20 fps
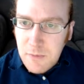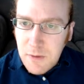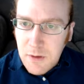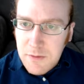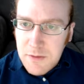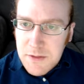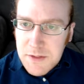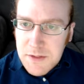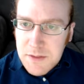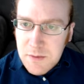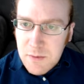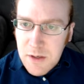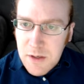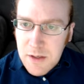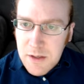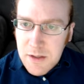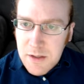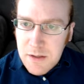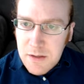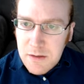This
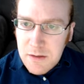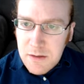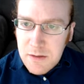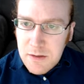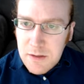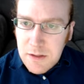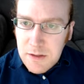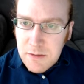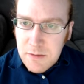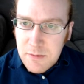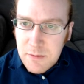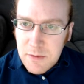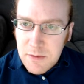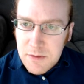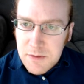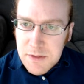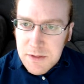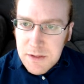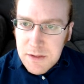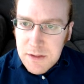one, he
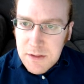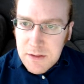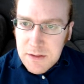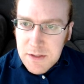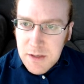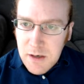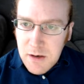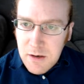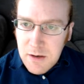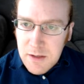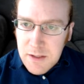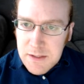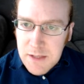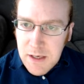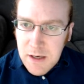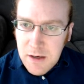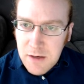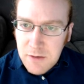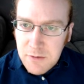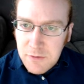throws in Atari
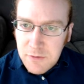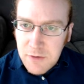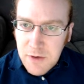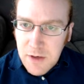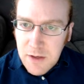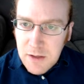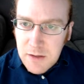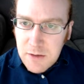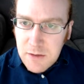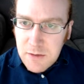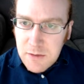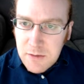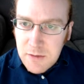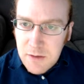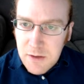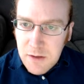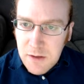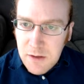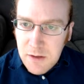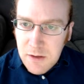down, follow,
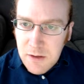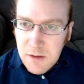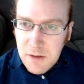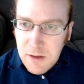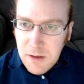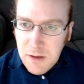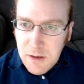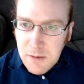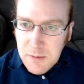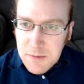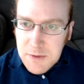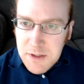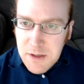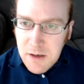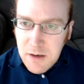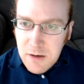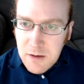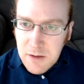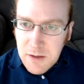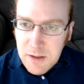
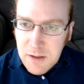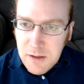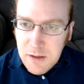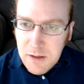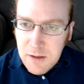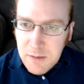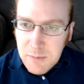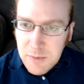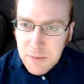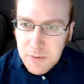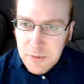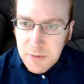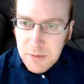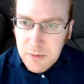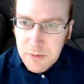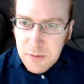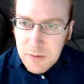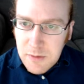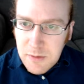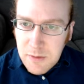Atari up,
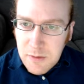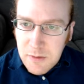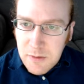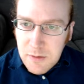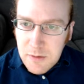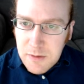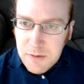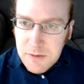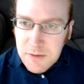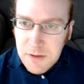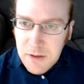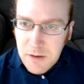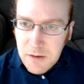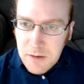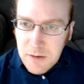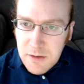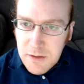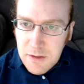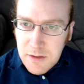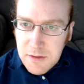
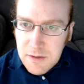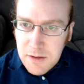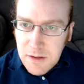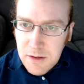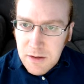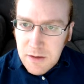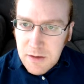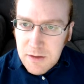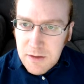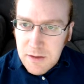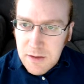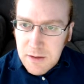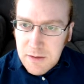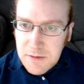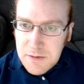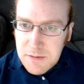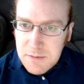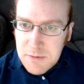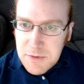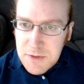Atari, yeah, there's
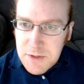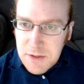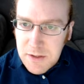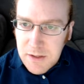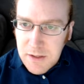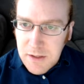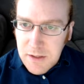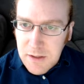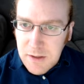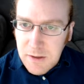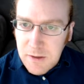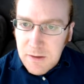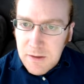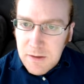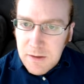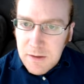some junk in here.